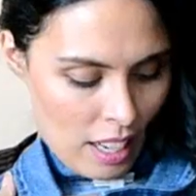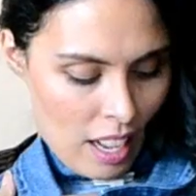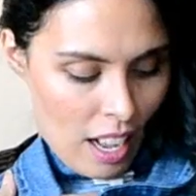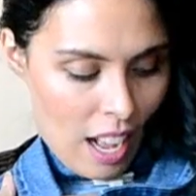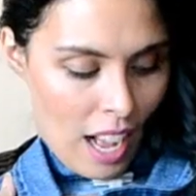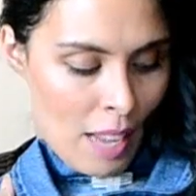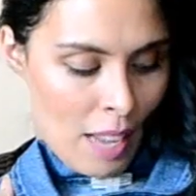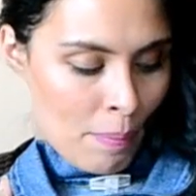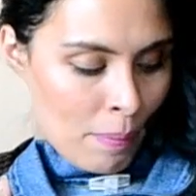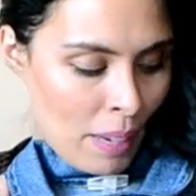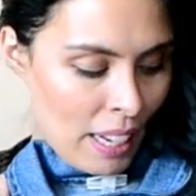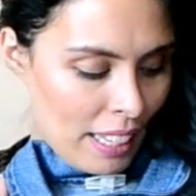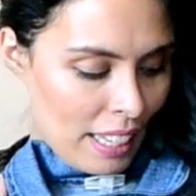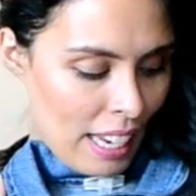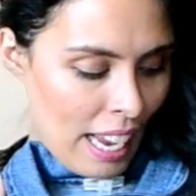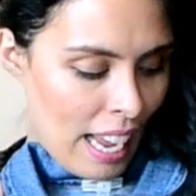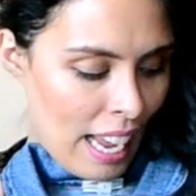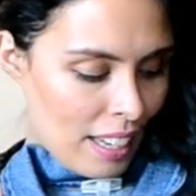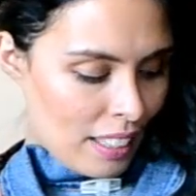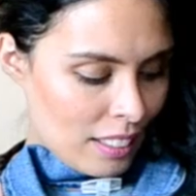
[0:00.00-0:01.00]
I might
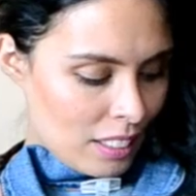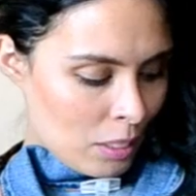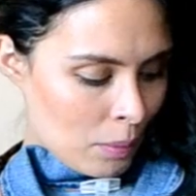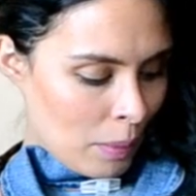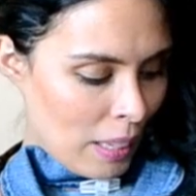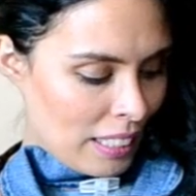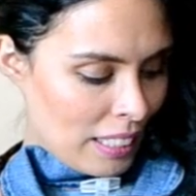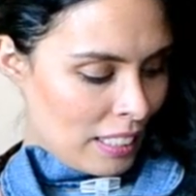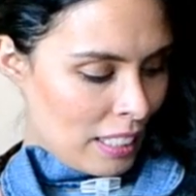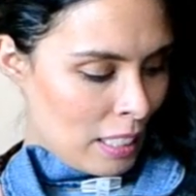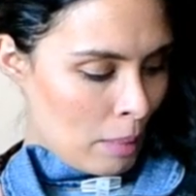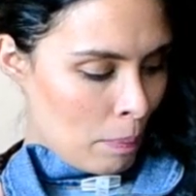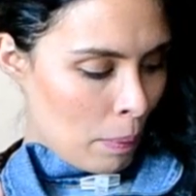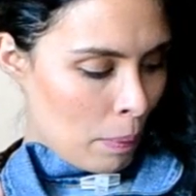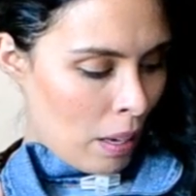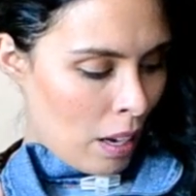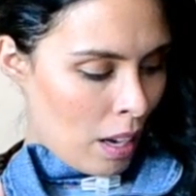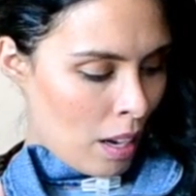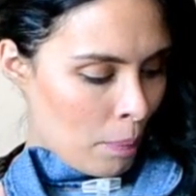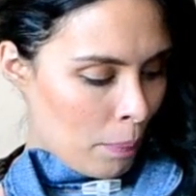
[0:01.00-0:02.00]
add it to my
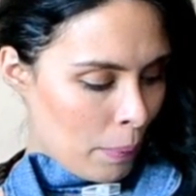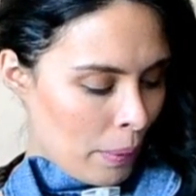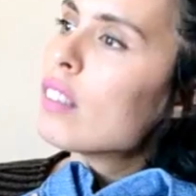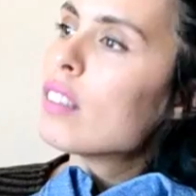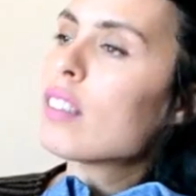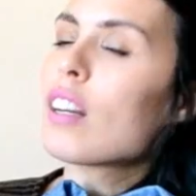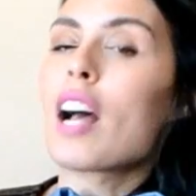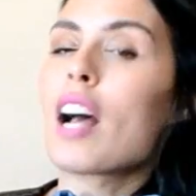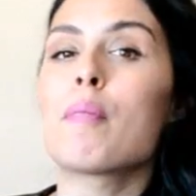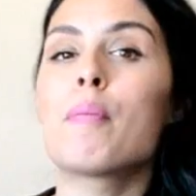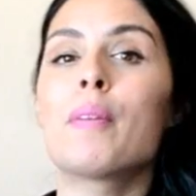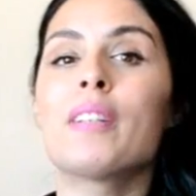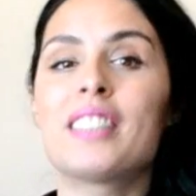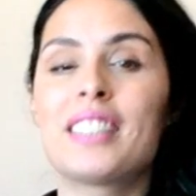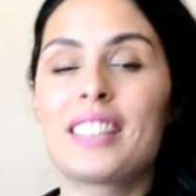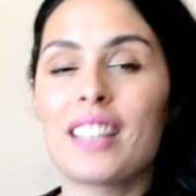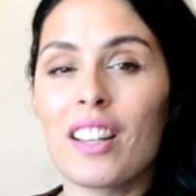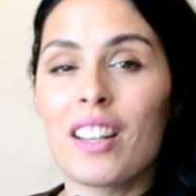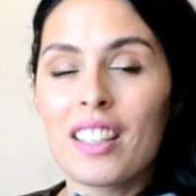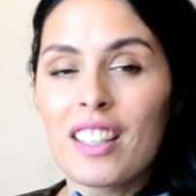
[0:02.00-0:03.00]
Depop. I've been
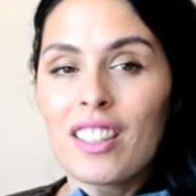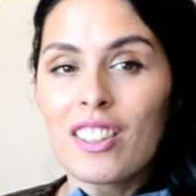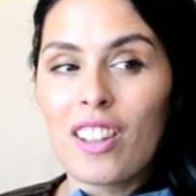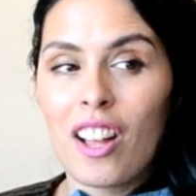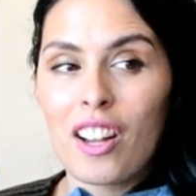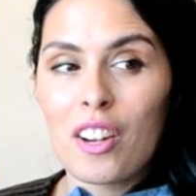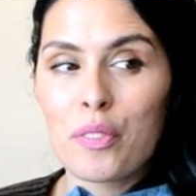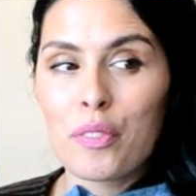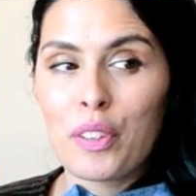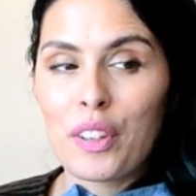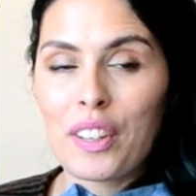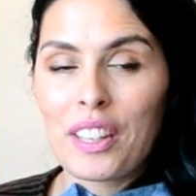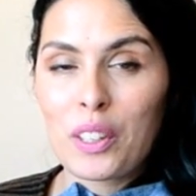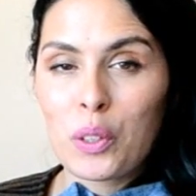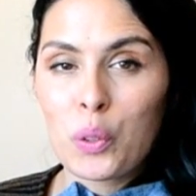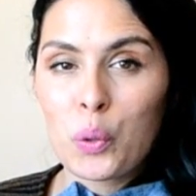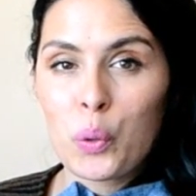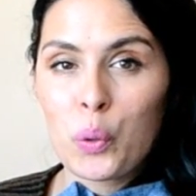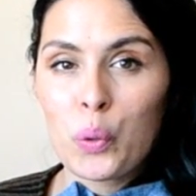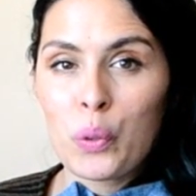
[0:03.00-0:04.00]
selling a lot of very
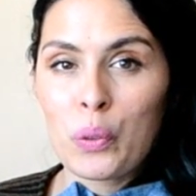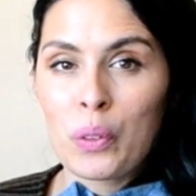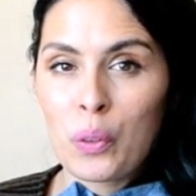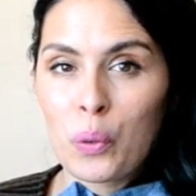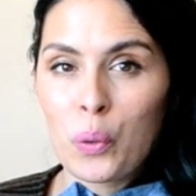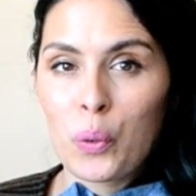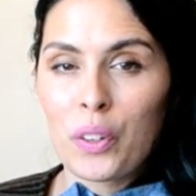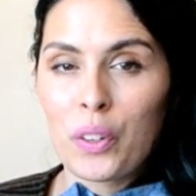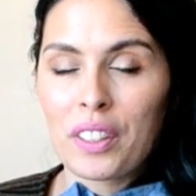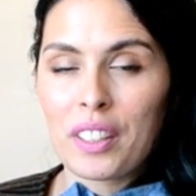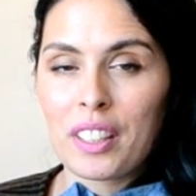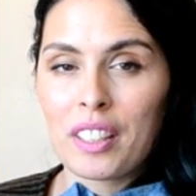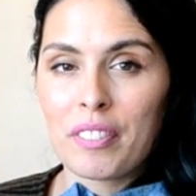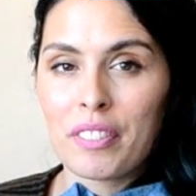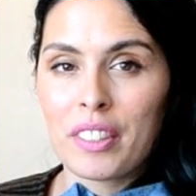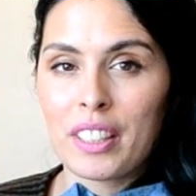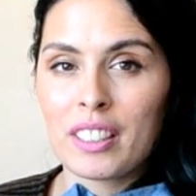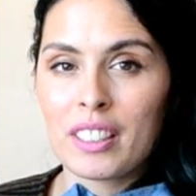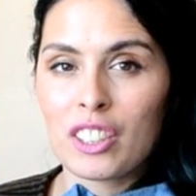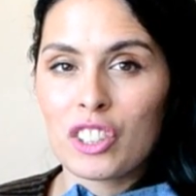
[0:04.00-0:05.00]
cool and quirky
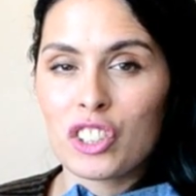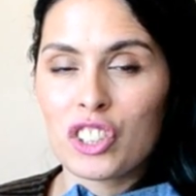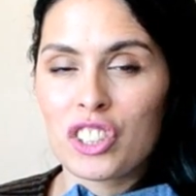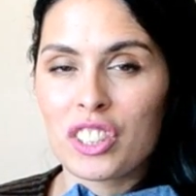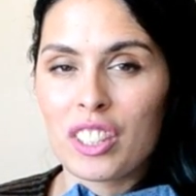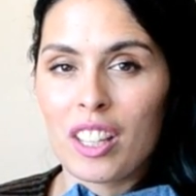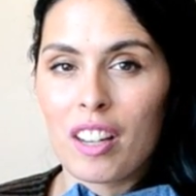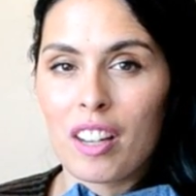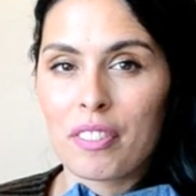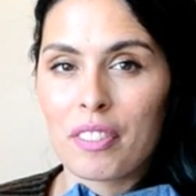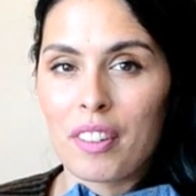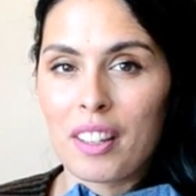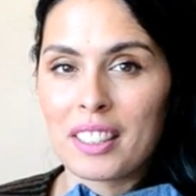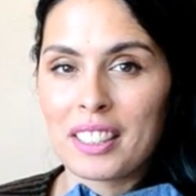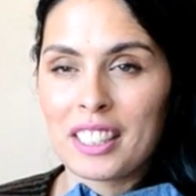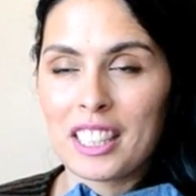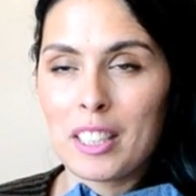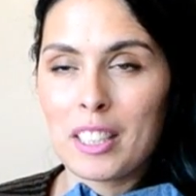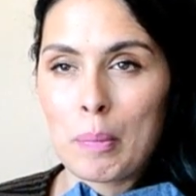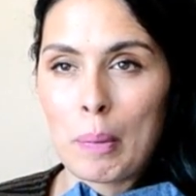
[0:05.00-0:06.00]
vintage stuff on
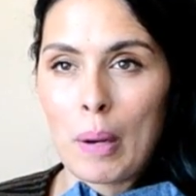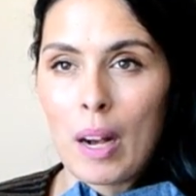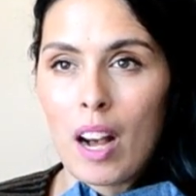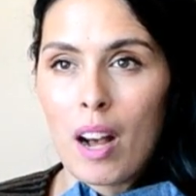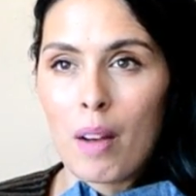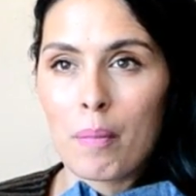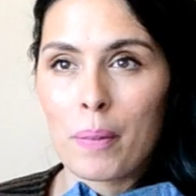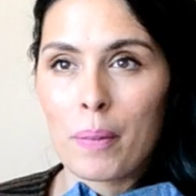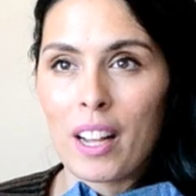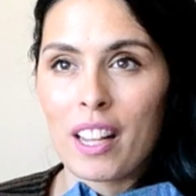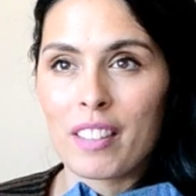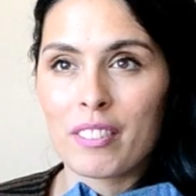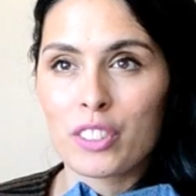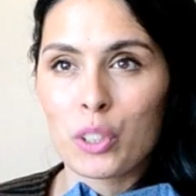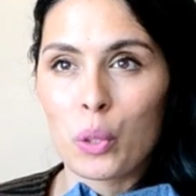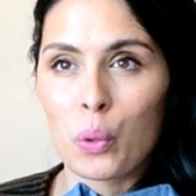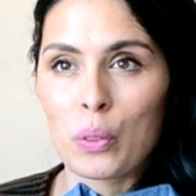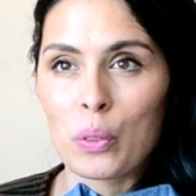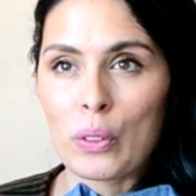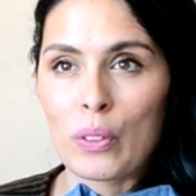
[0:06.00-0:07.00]
Depop. I've
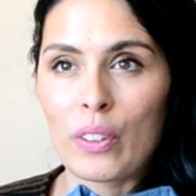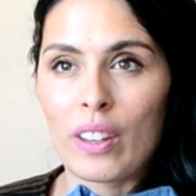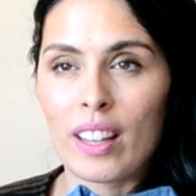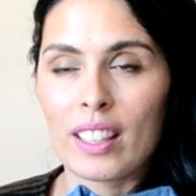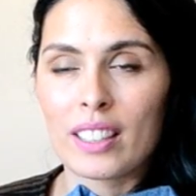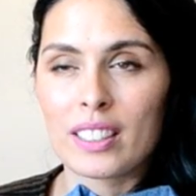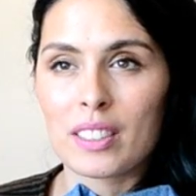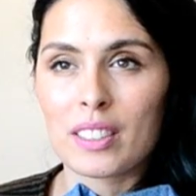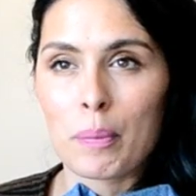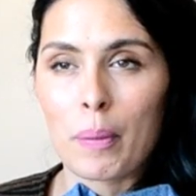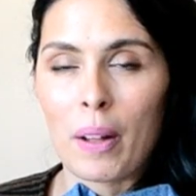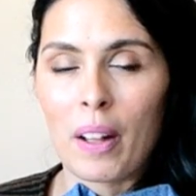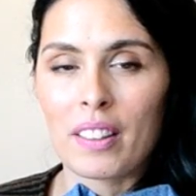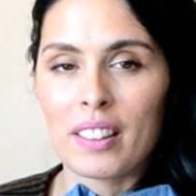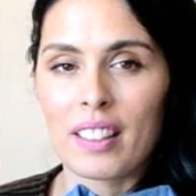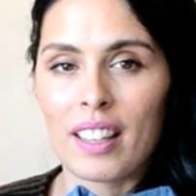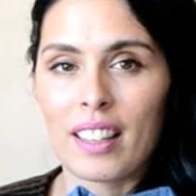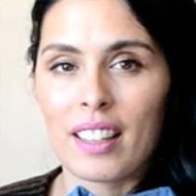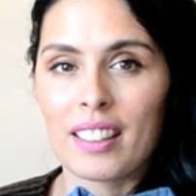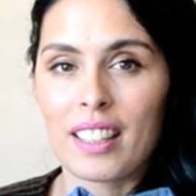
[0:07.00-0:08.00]
told you guys about
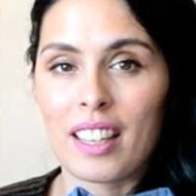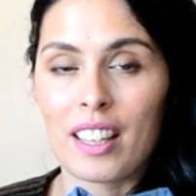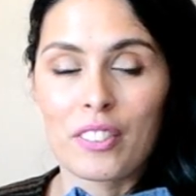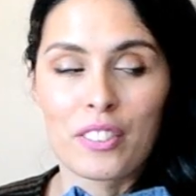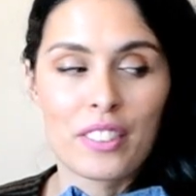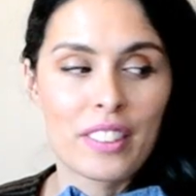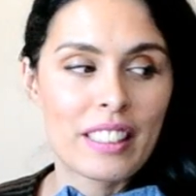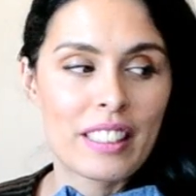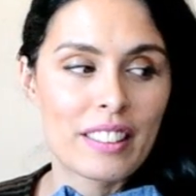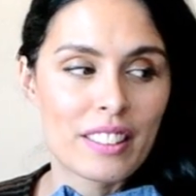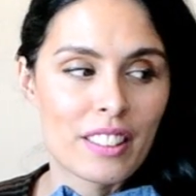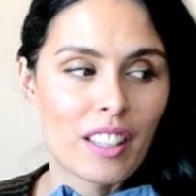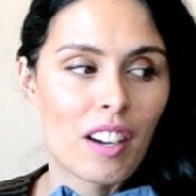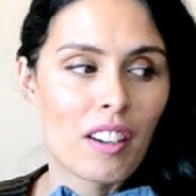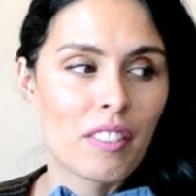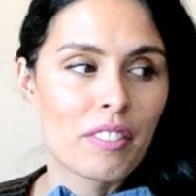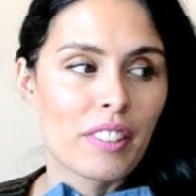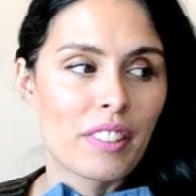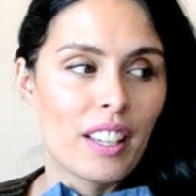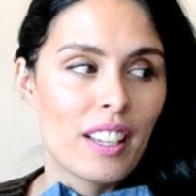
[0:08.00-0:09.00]
that I really
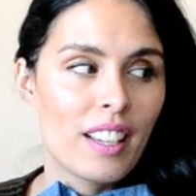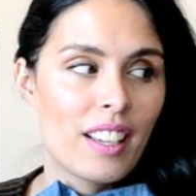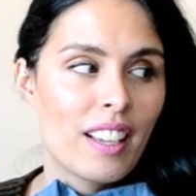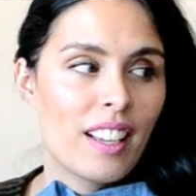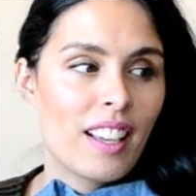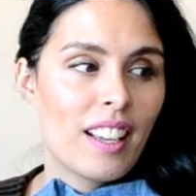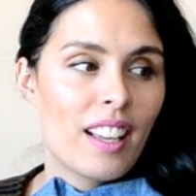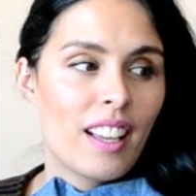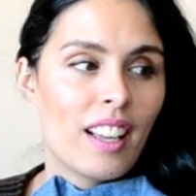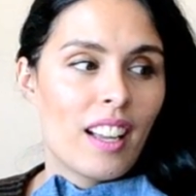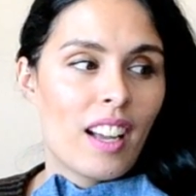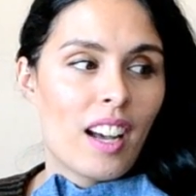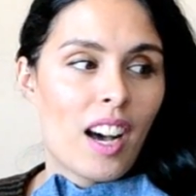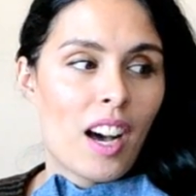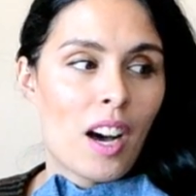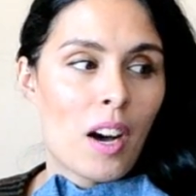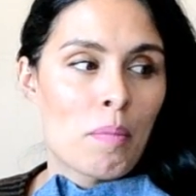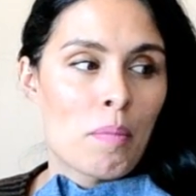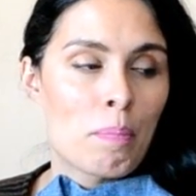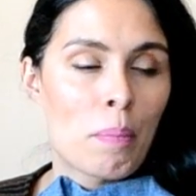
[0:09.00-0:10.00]
love
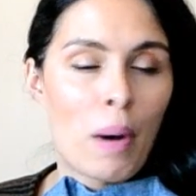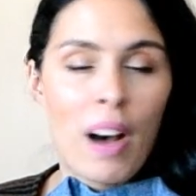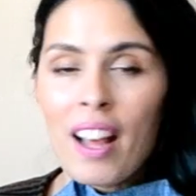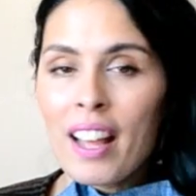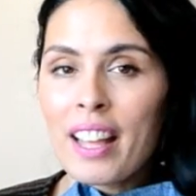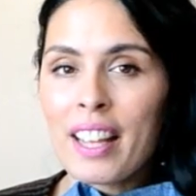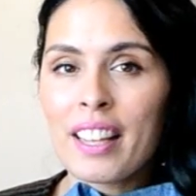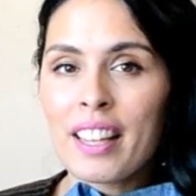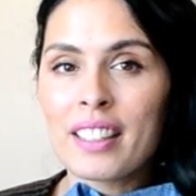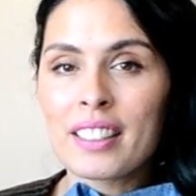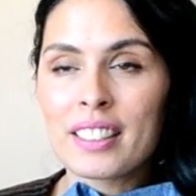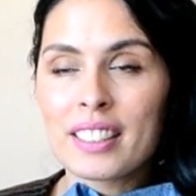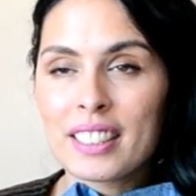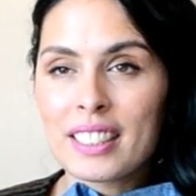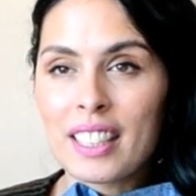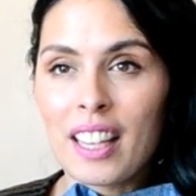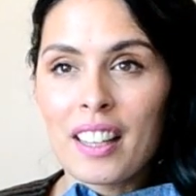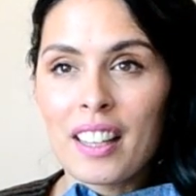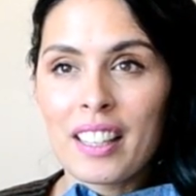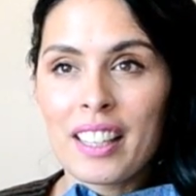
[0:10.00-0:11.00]
buying and
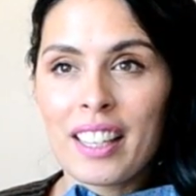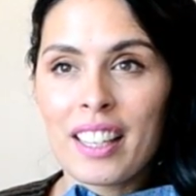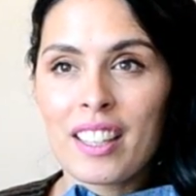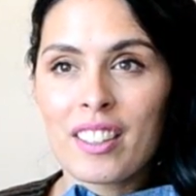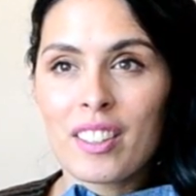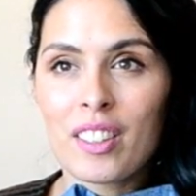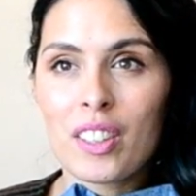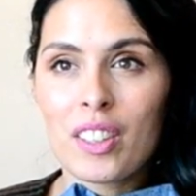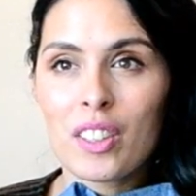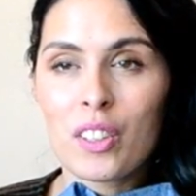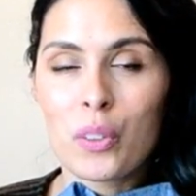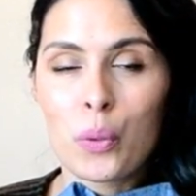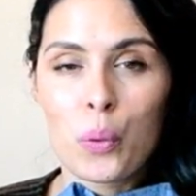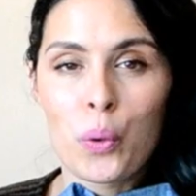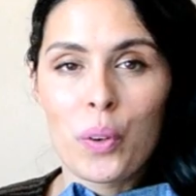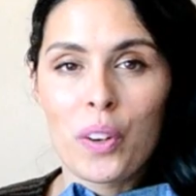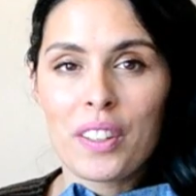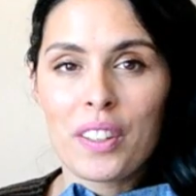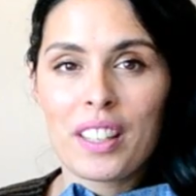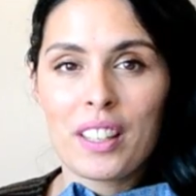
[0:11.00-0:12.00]
selling
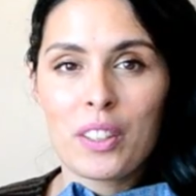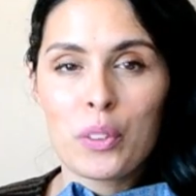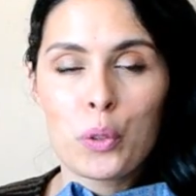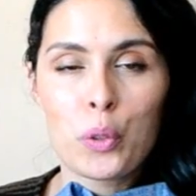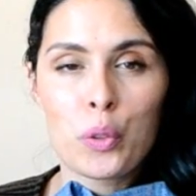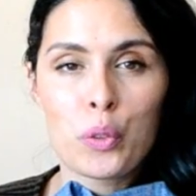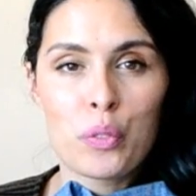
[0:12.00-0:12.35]
quirky, cool